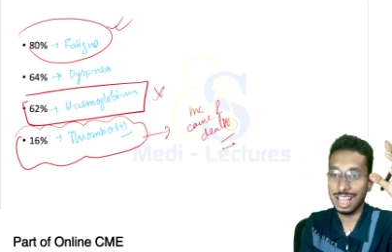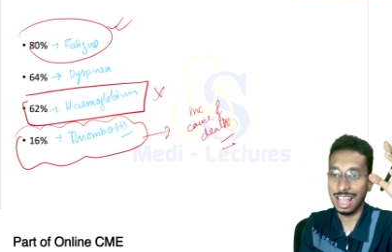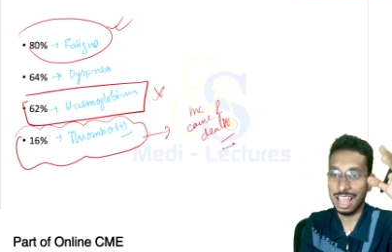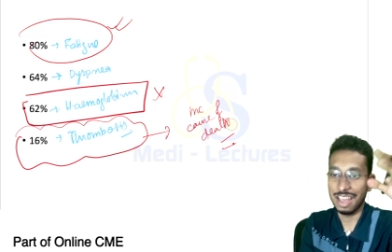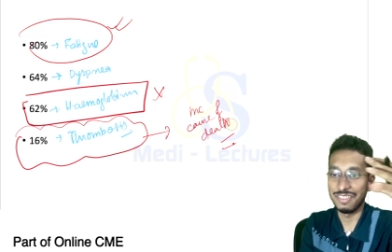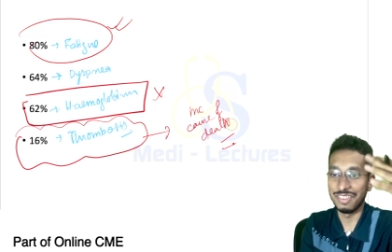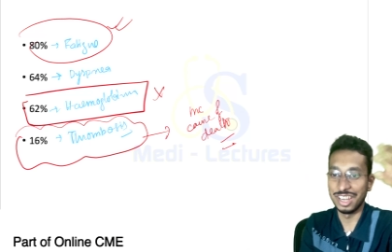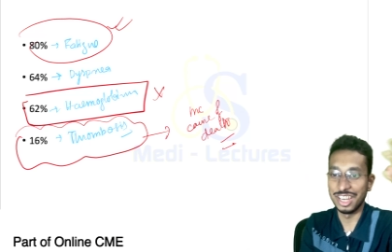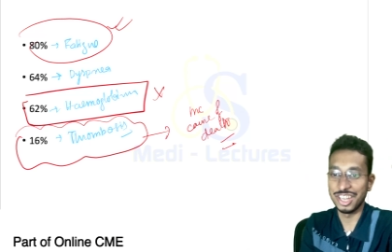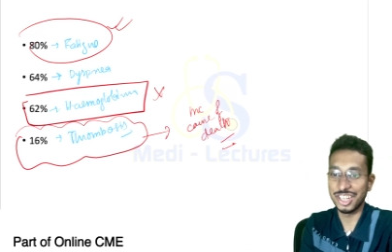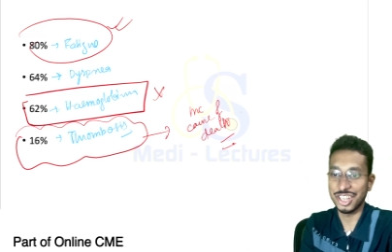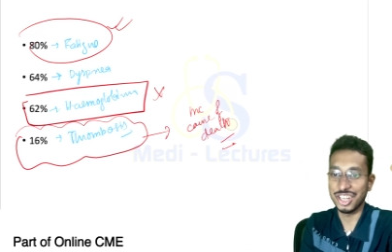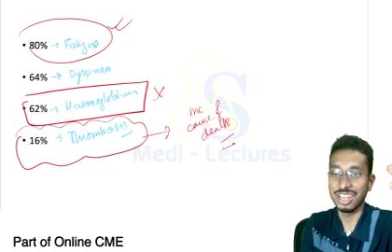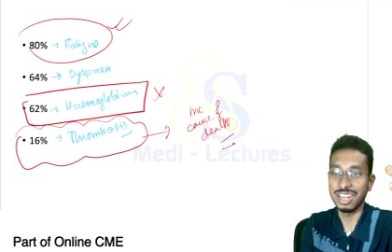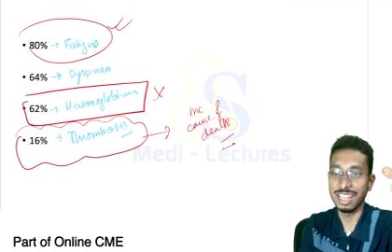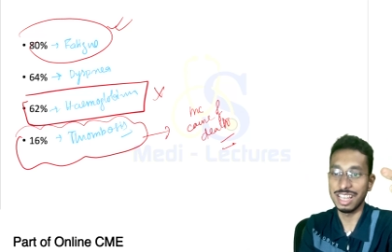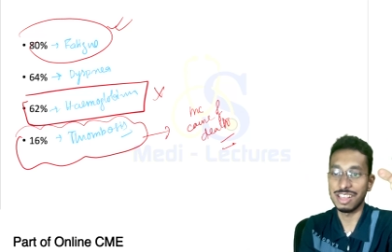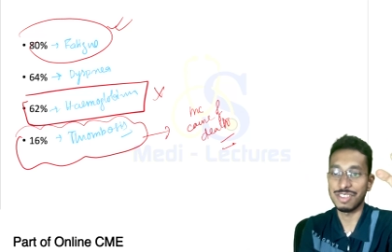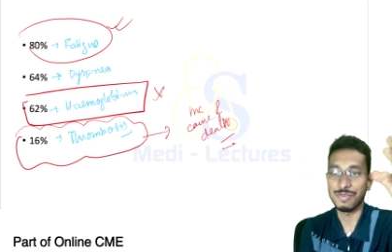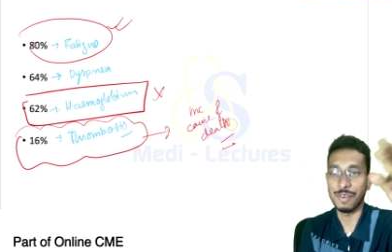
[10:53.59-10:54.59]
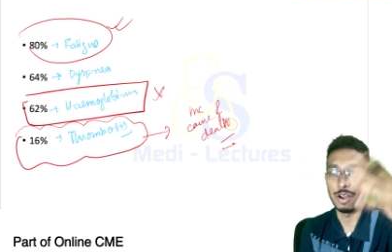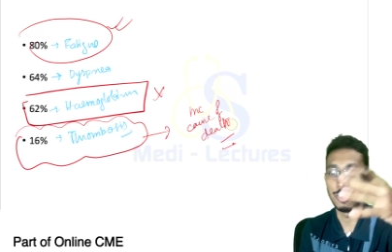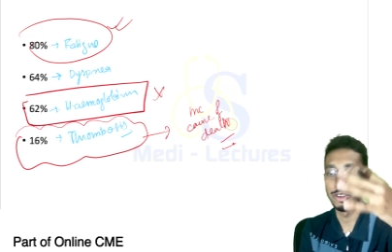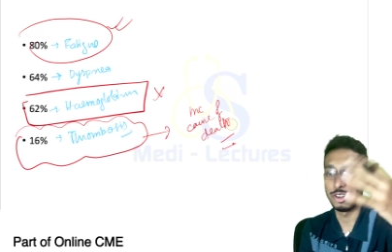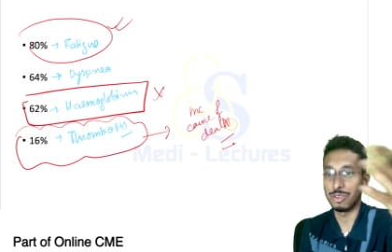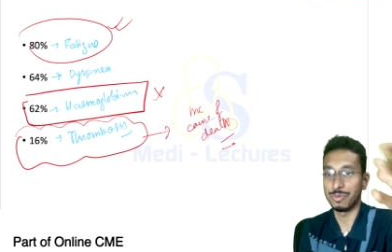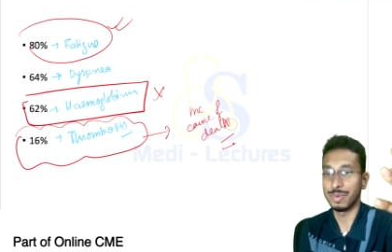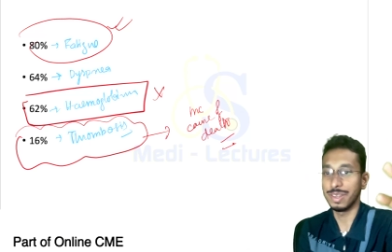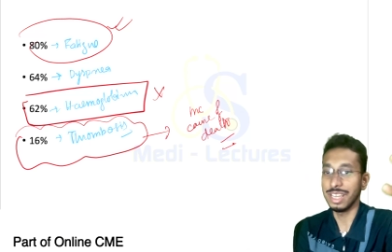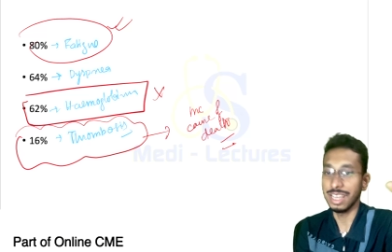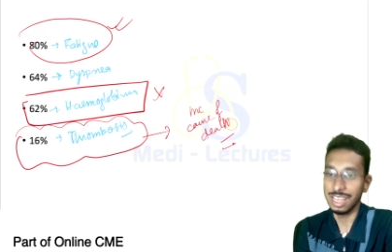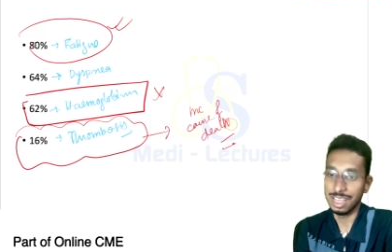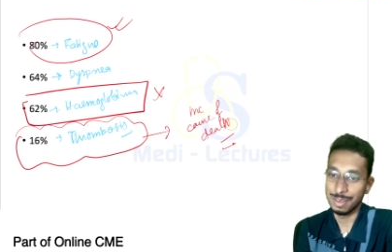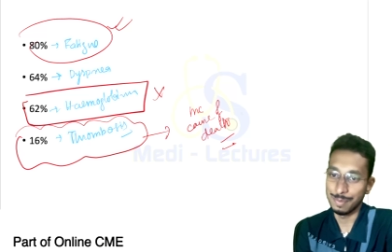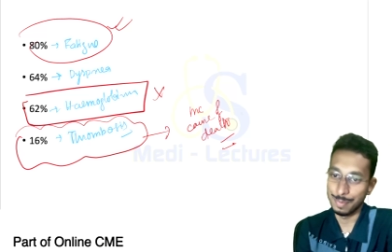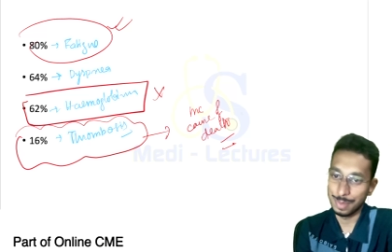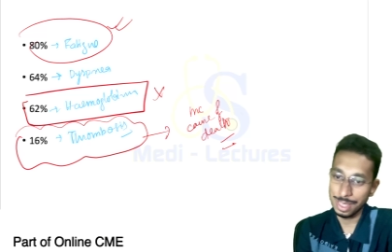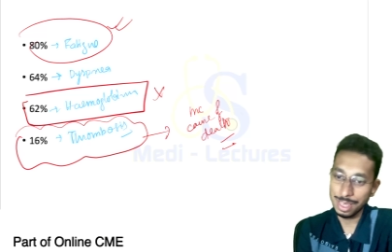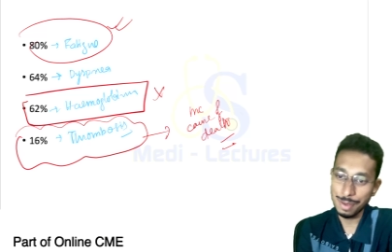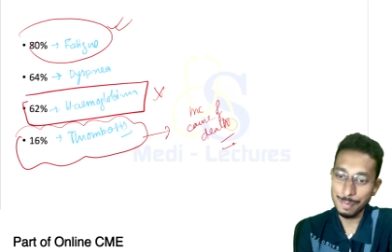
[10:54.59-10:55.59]
Evolution is found to be
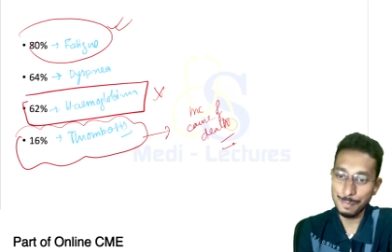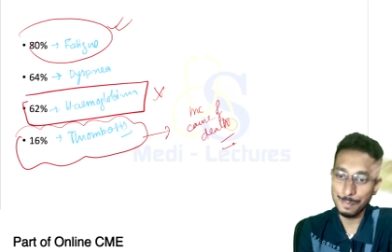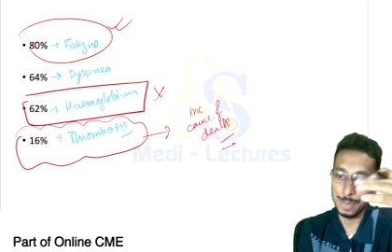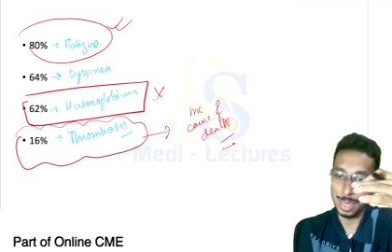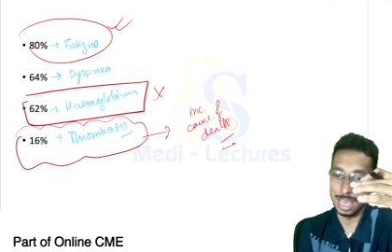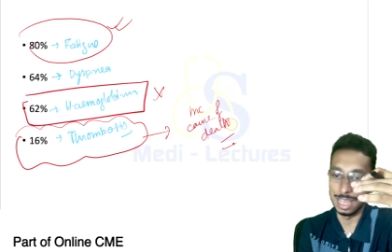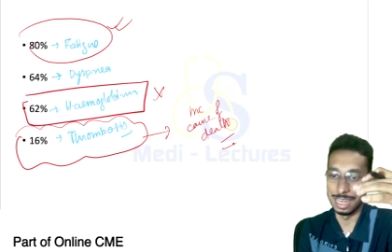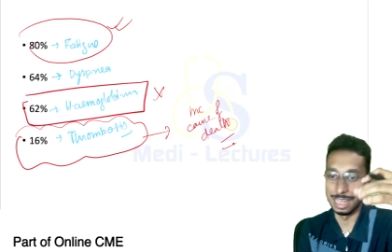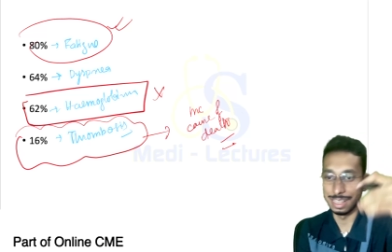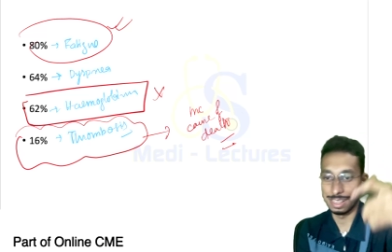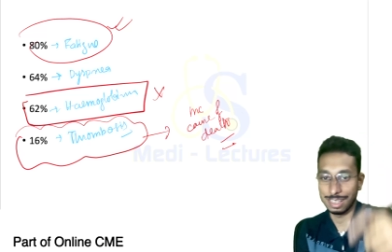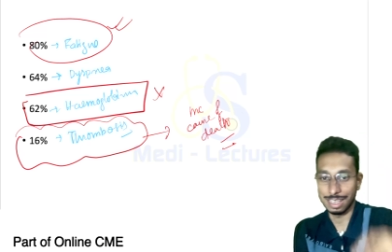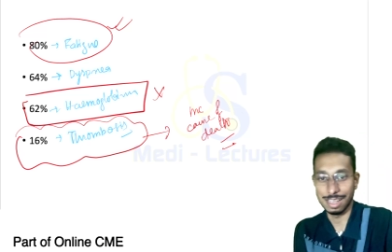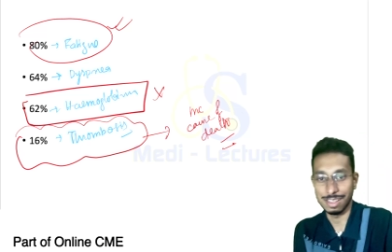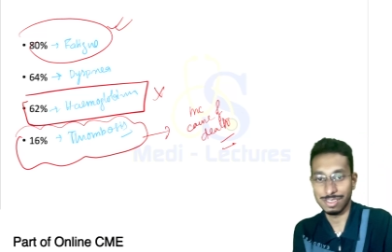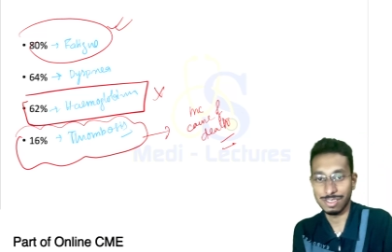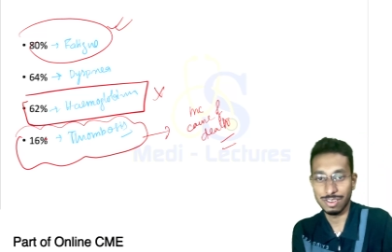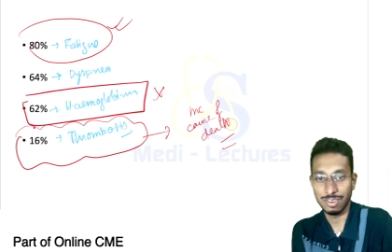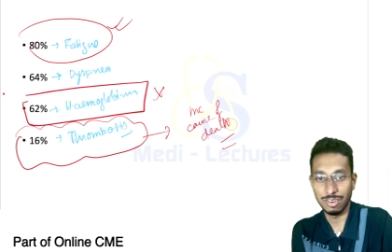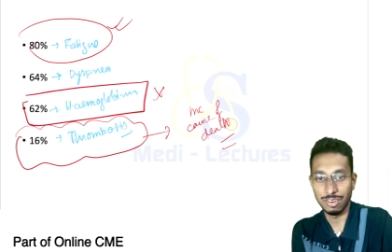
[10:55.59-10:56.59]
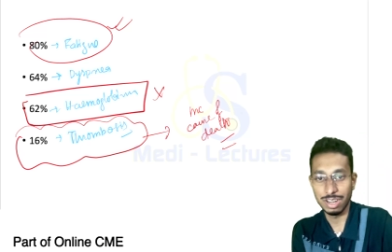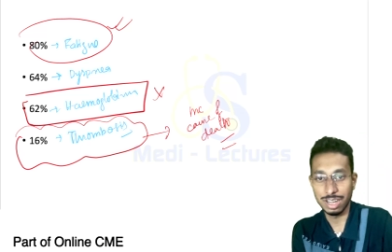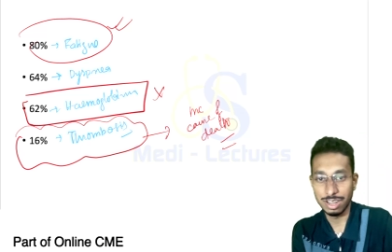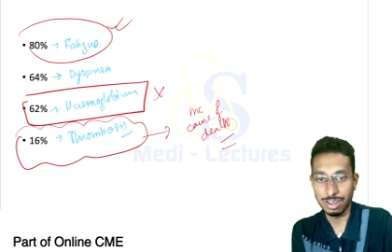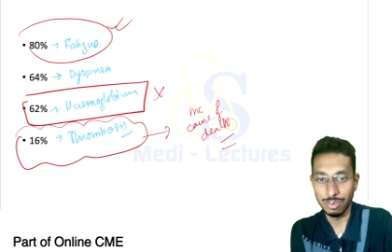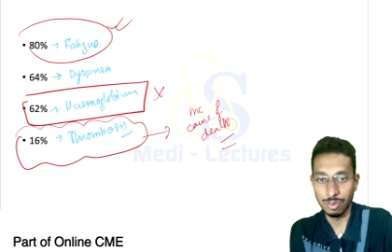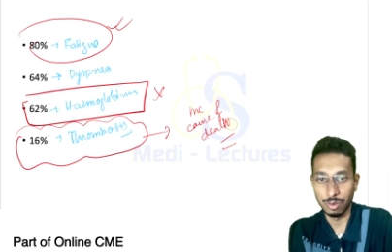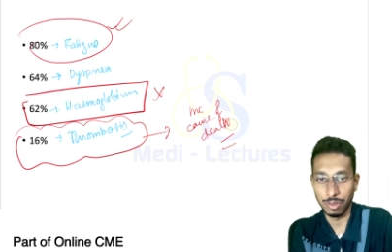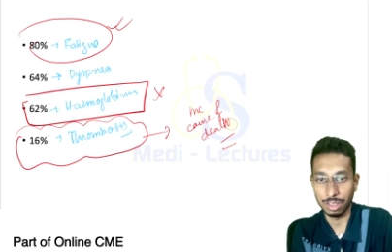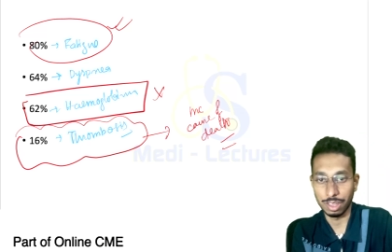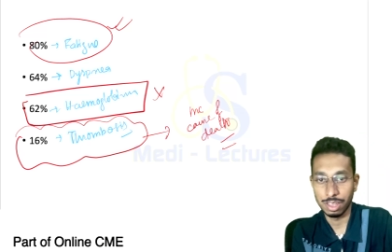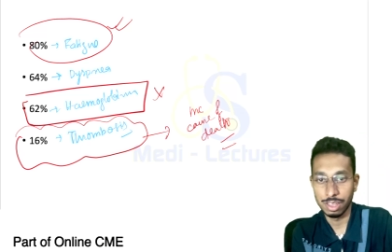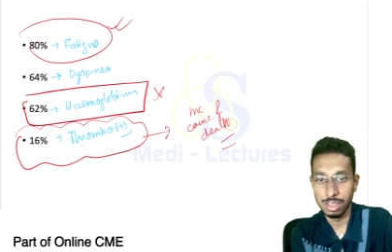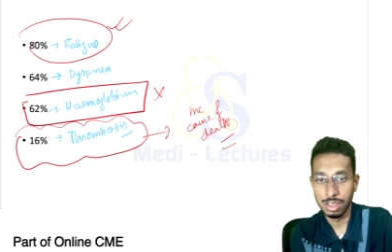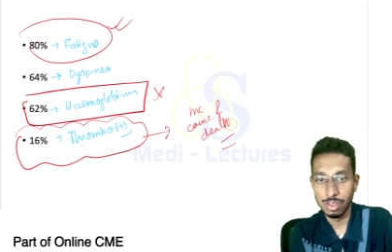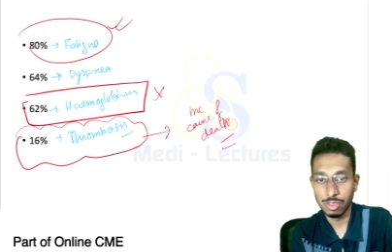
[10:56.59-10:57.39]
a PNH case. Alright. Okay.